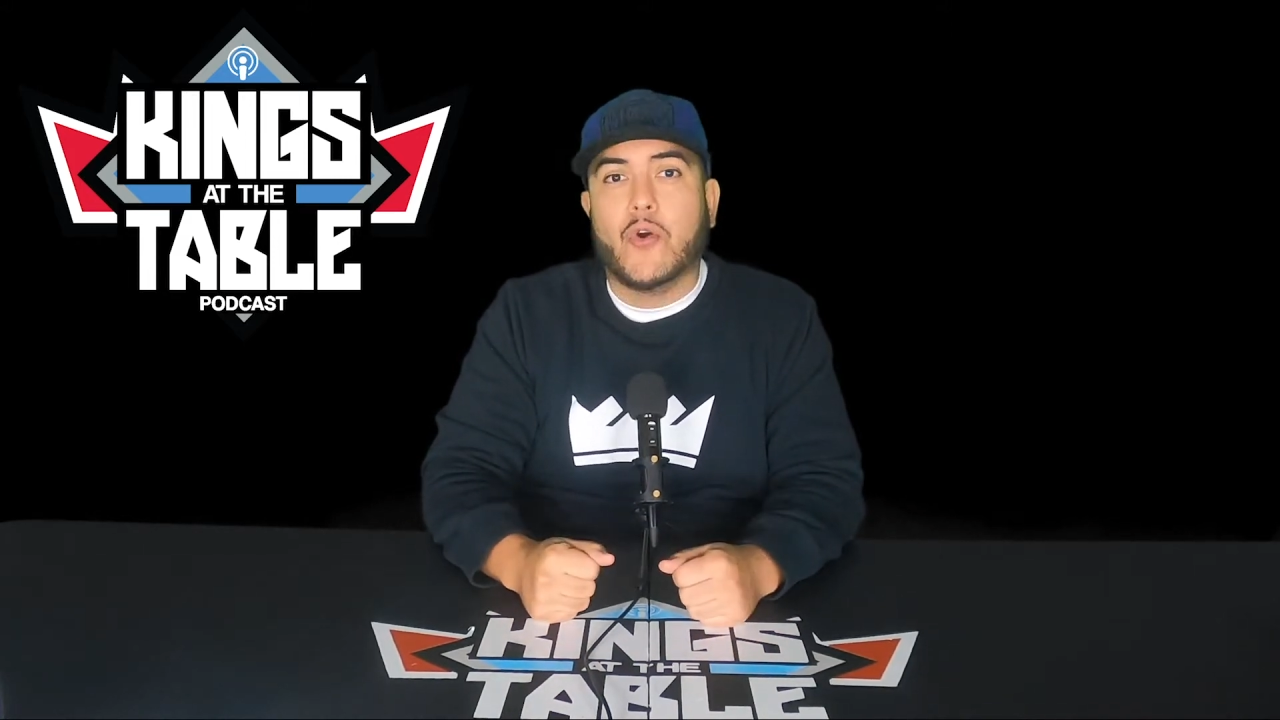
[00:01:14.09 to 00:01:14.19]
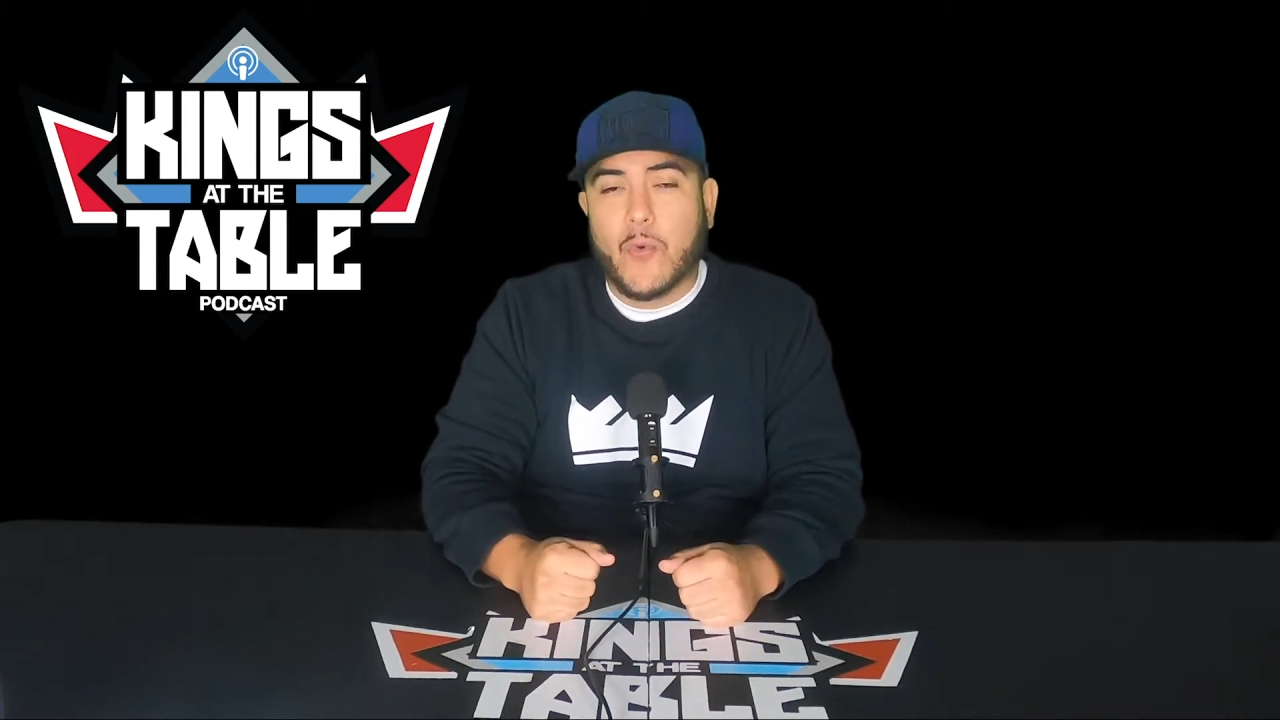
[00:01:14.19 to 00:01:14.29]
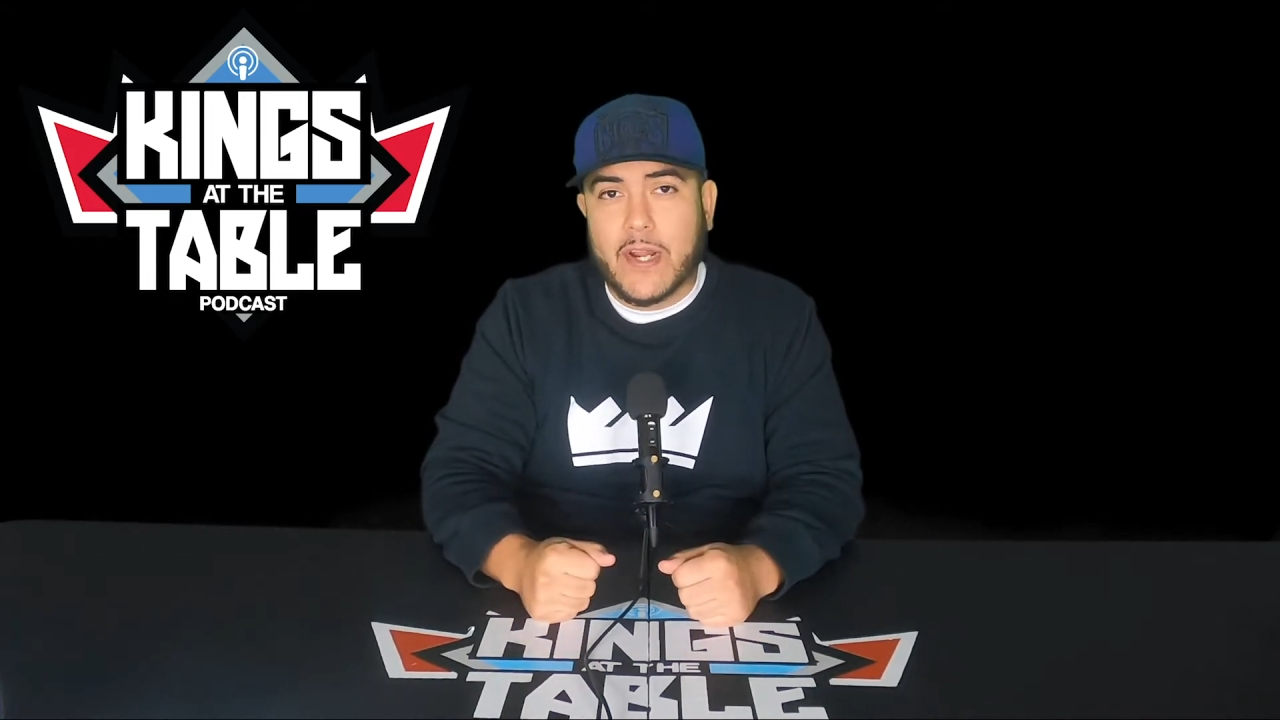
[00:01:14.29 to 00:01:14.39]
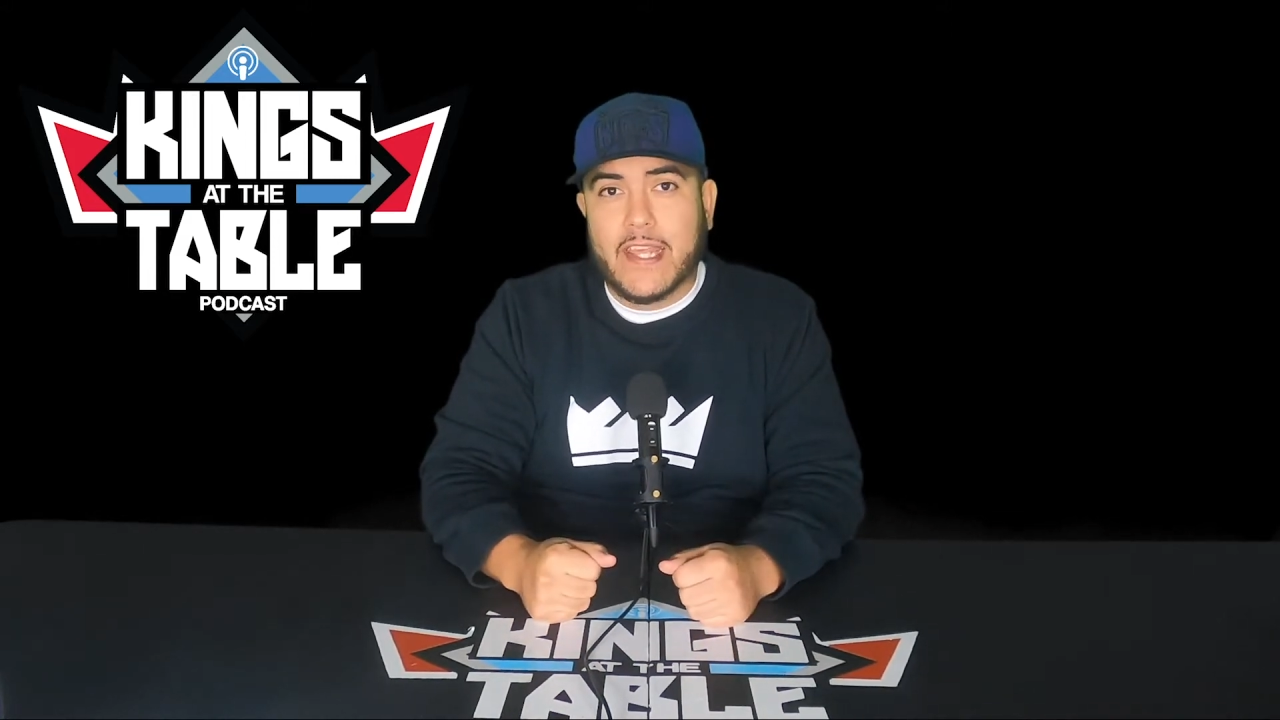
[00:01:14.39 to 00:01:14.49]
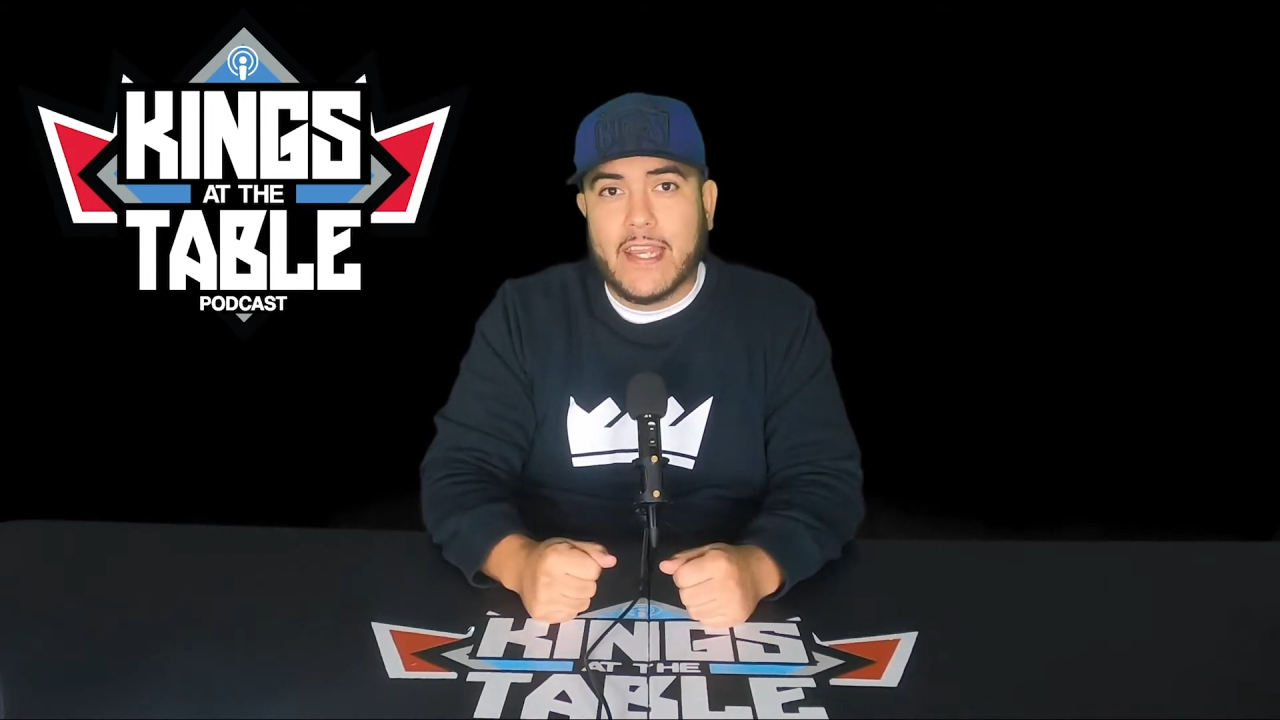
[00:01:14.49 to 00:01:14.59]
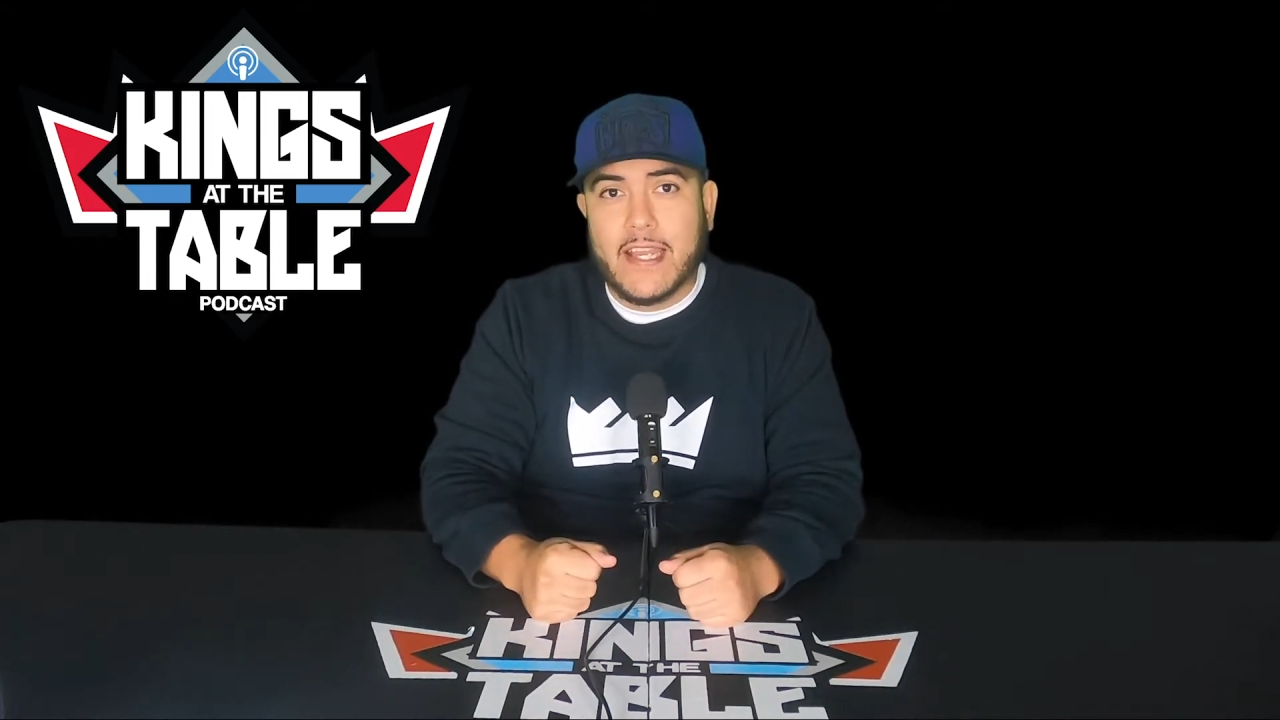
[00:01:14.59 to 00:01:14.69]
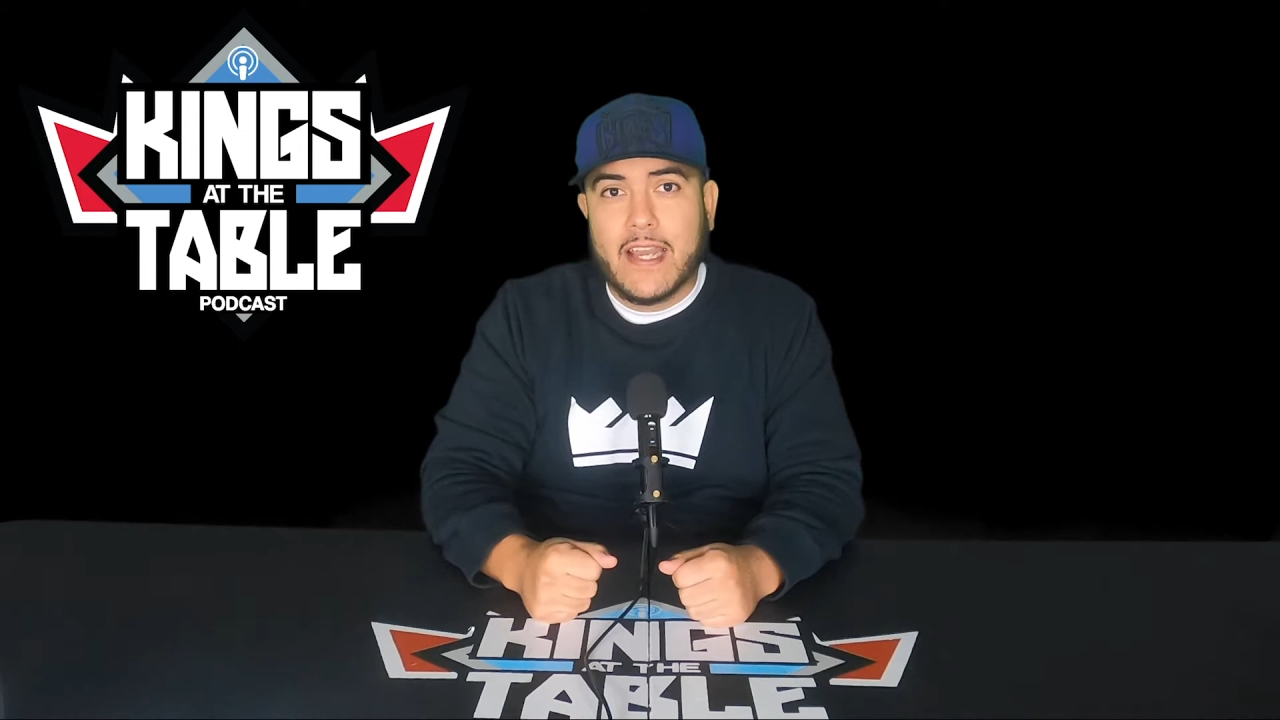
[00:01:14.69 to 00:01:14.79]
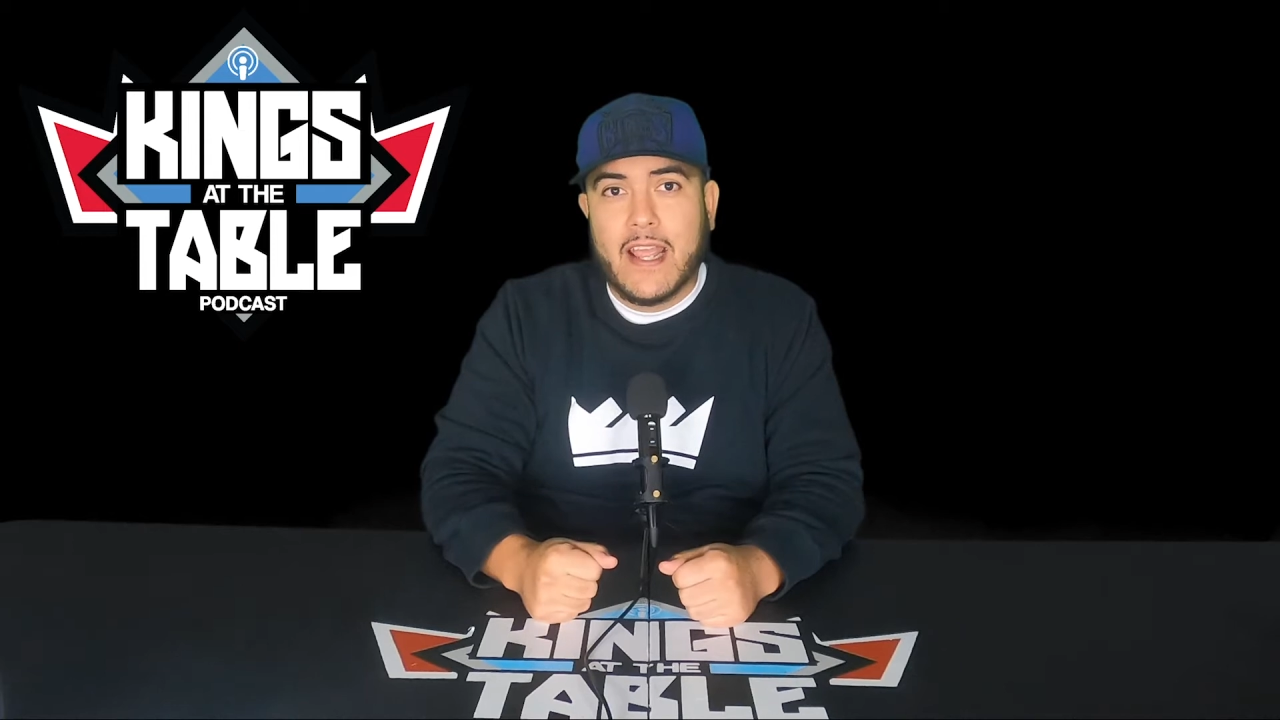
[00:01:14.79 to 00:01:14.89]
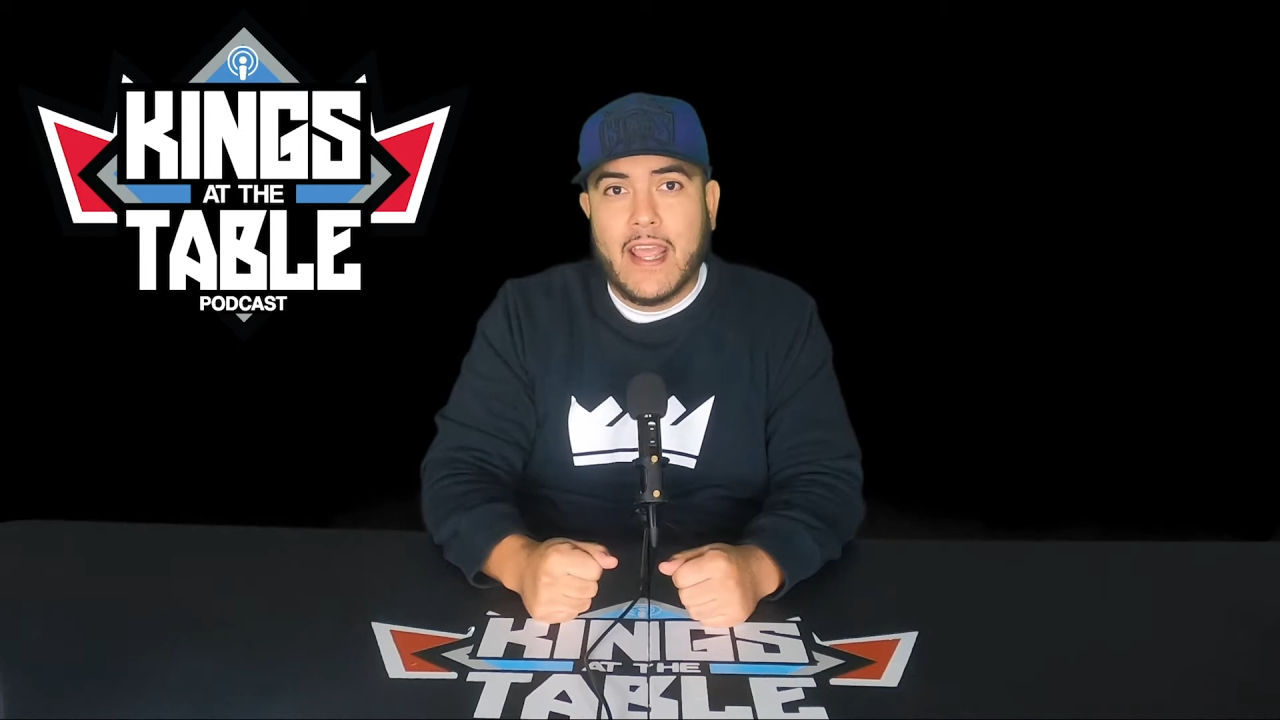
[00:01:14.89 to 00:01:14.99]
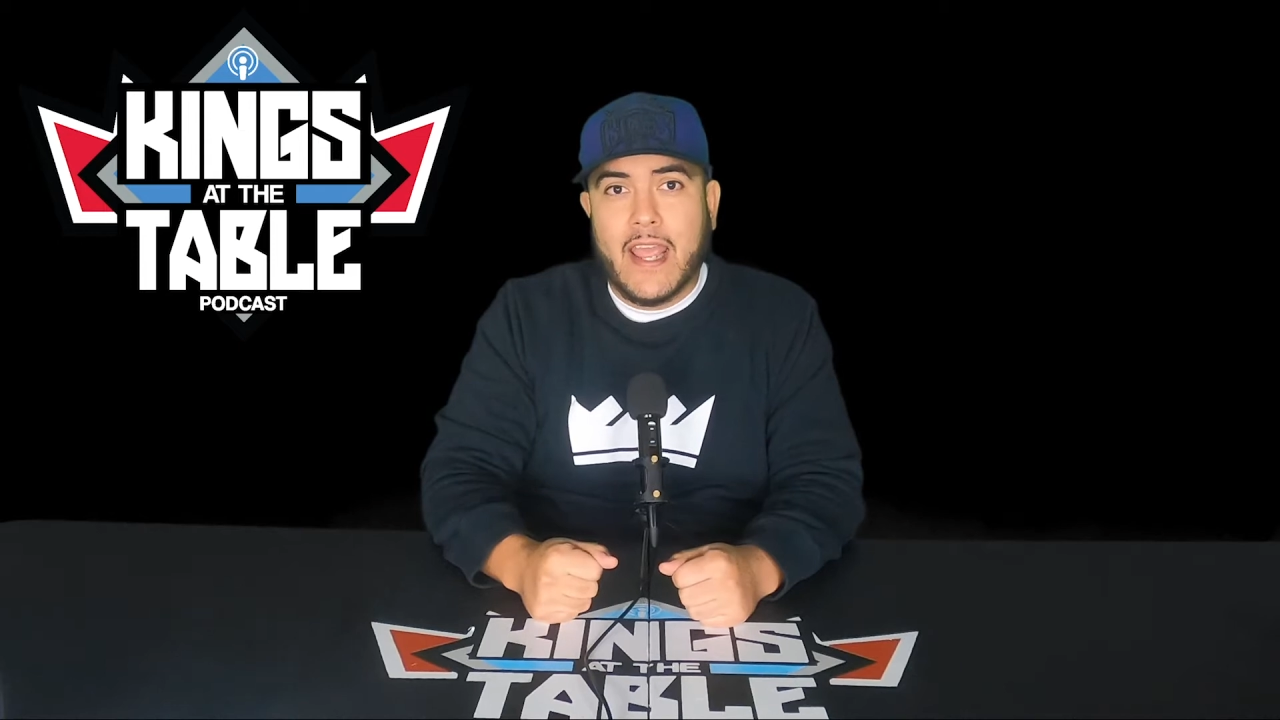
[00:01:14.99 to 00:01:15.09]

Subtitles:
who we're getting